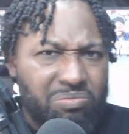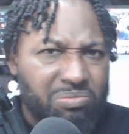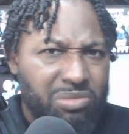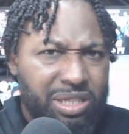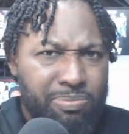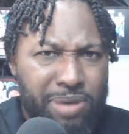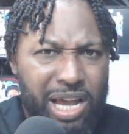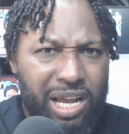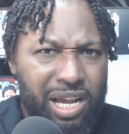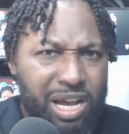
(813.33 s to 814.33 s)

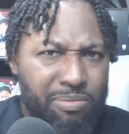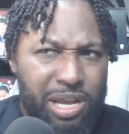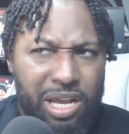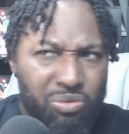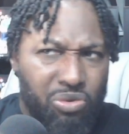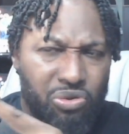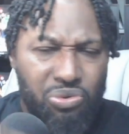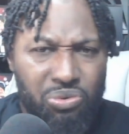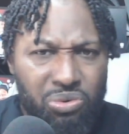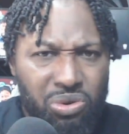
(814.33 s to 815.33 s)
Zebec come in and
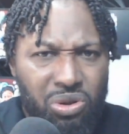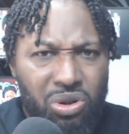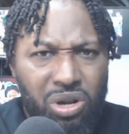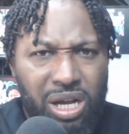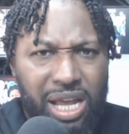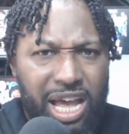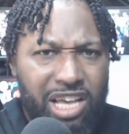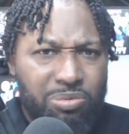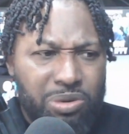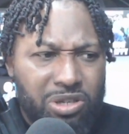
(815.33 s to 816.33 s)
recruit
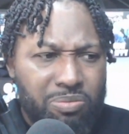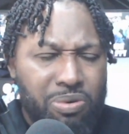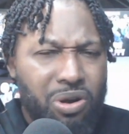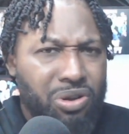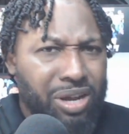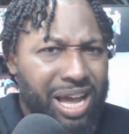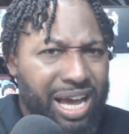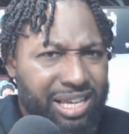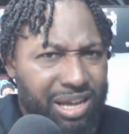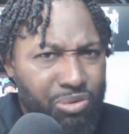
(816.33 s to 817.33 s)
Kaspa as a partner?
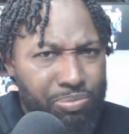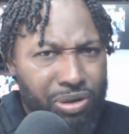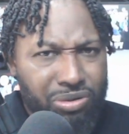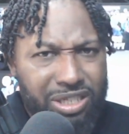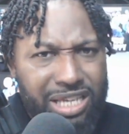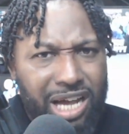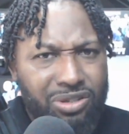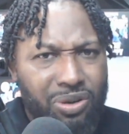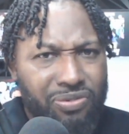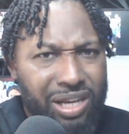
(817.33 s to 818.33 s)
Guys, that would blow the
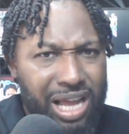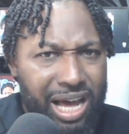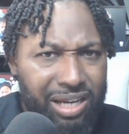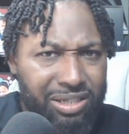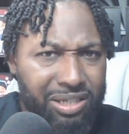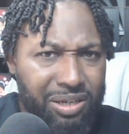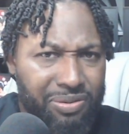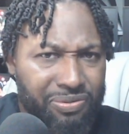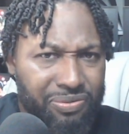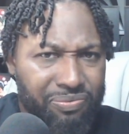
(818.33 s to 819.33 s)
socks off a lot of
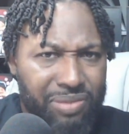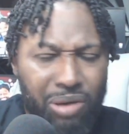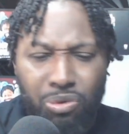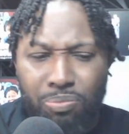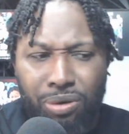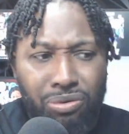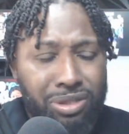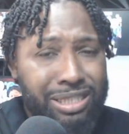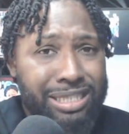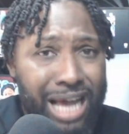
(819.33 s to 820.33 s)
stuff. That would blow the
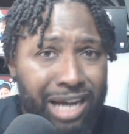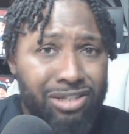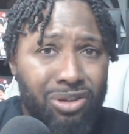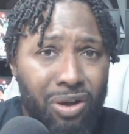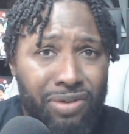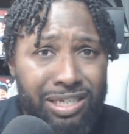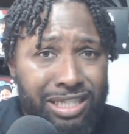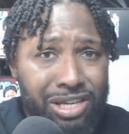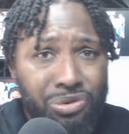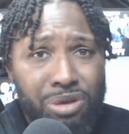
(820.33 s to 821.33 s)
socks off
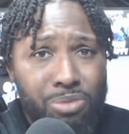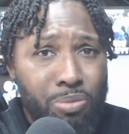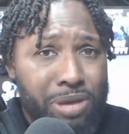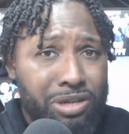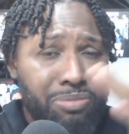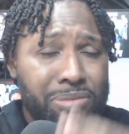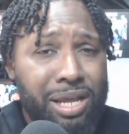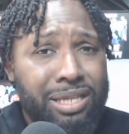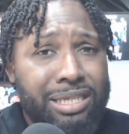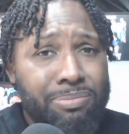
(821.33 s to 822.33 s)
considering the momentum
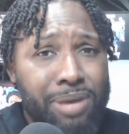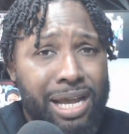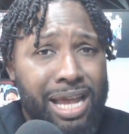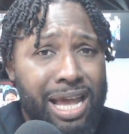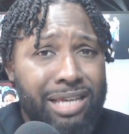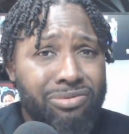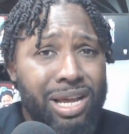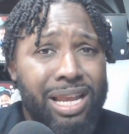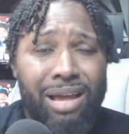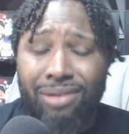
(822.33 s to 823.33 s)
that Zebec has
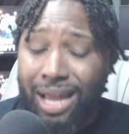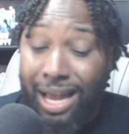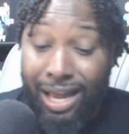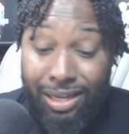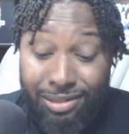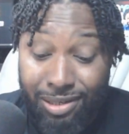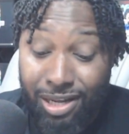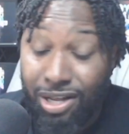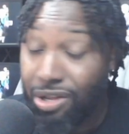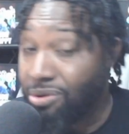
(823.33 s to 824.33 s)
right now.
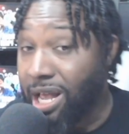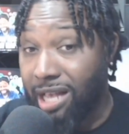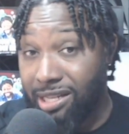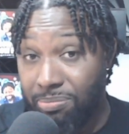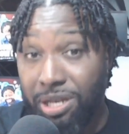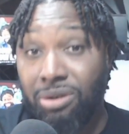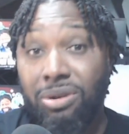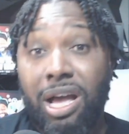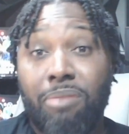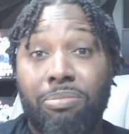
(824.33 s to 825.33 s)
Guys, you guys let me know
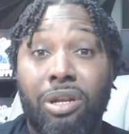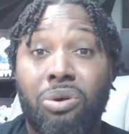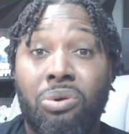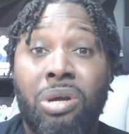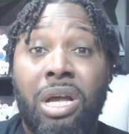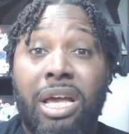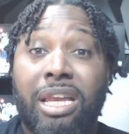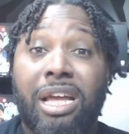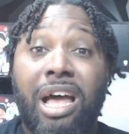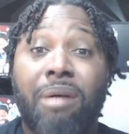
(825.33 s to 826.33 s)
down below in
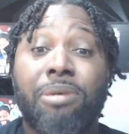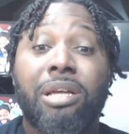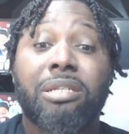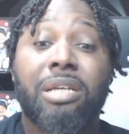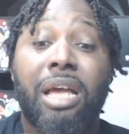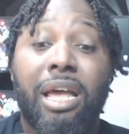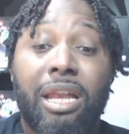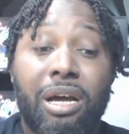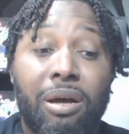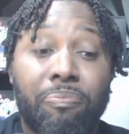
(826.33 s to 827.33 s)
the comments. And
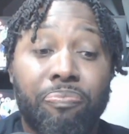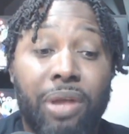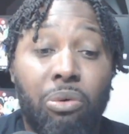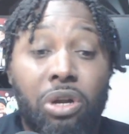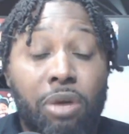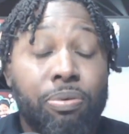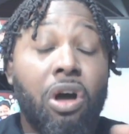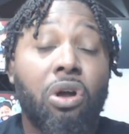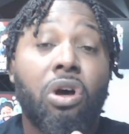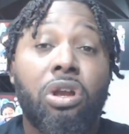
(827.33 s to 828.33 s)
I want to
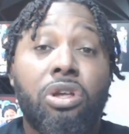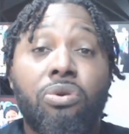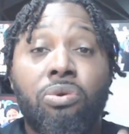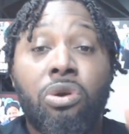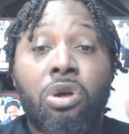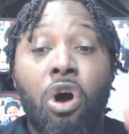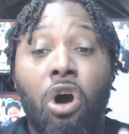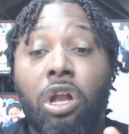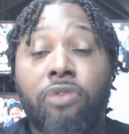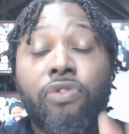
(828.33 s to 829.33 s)
applaud
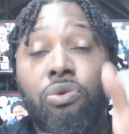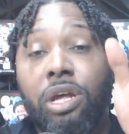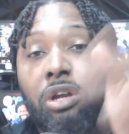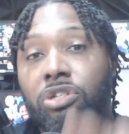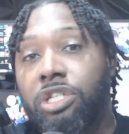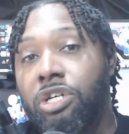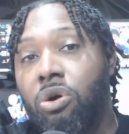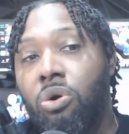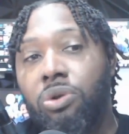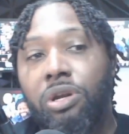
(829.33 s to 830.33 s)
all of you that are still
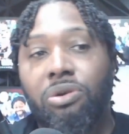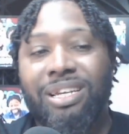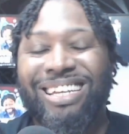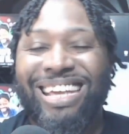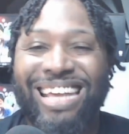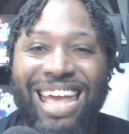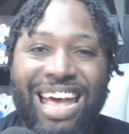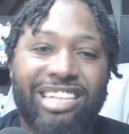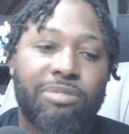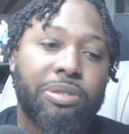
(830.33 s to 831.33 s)
holding on to your
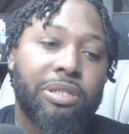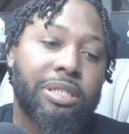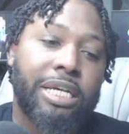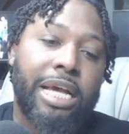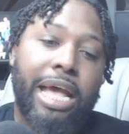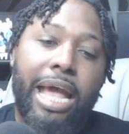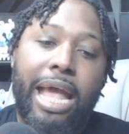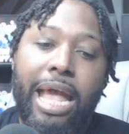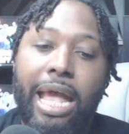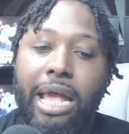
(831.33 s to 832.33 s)
Kaspas.
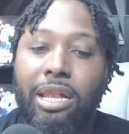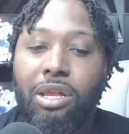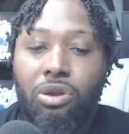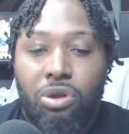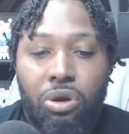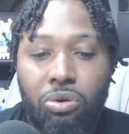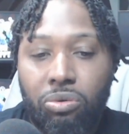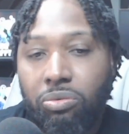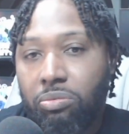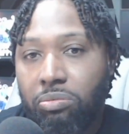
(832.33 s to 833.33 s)
And, you
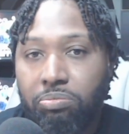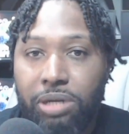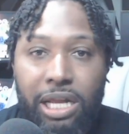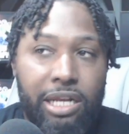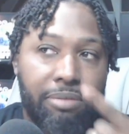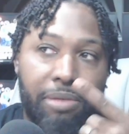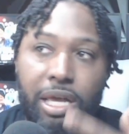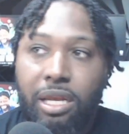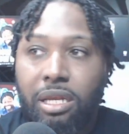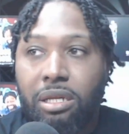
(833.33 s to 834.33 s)
know, be like the
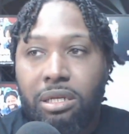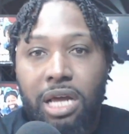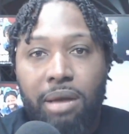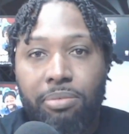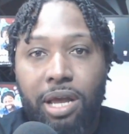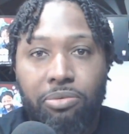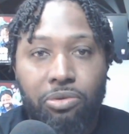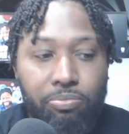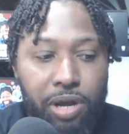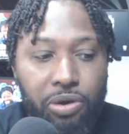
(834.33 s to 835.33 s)
man in the time
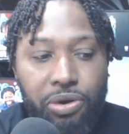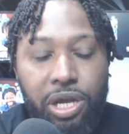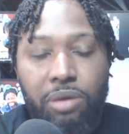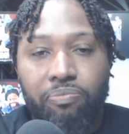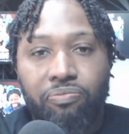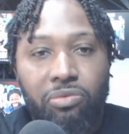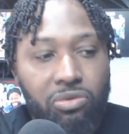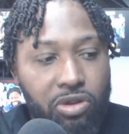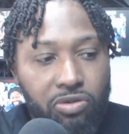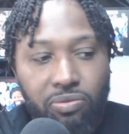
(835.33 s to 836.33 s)
capsule. Bury it.
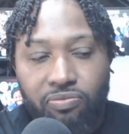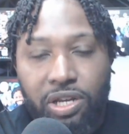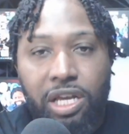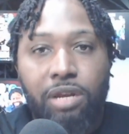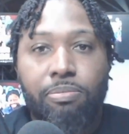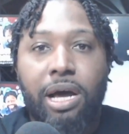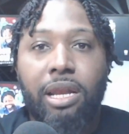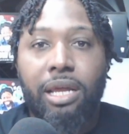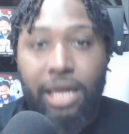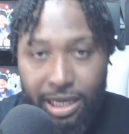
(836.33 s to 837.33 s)
Just forget about
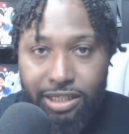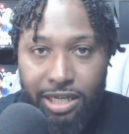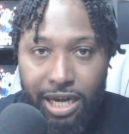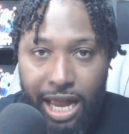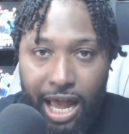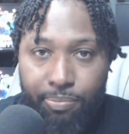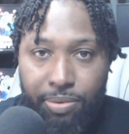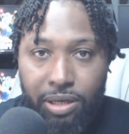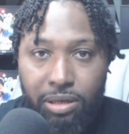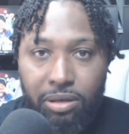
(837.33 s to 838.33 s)
it. It's going to
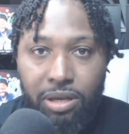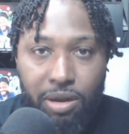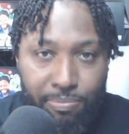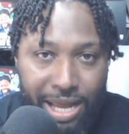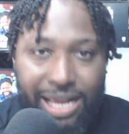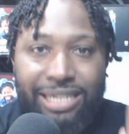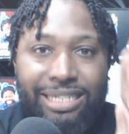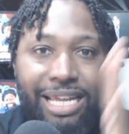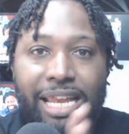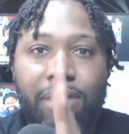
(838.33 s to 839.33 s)
happen. They're making
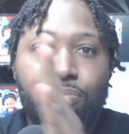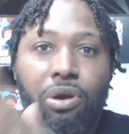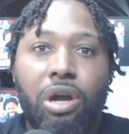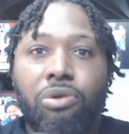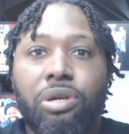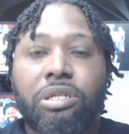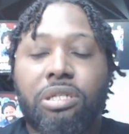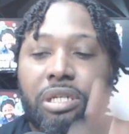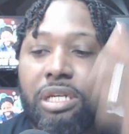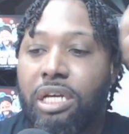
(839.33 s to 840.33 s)
steady progress.
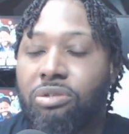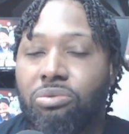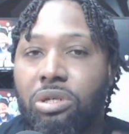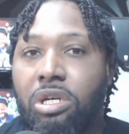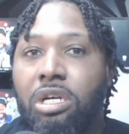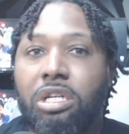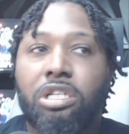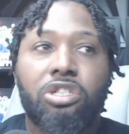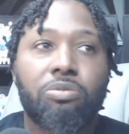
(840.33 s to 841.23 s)
To the next one. This your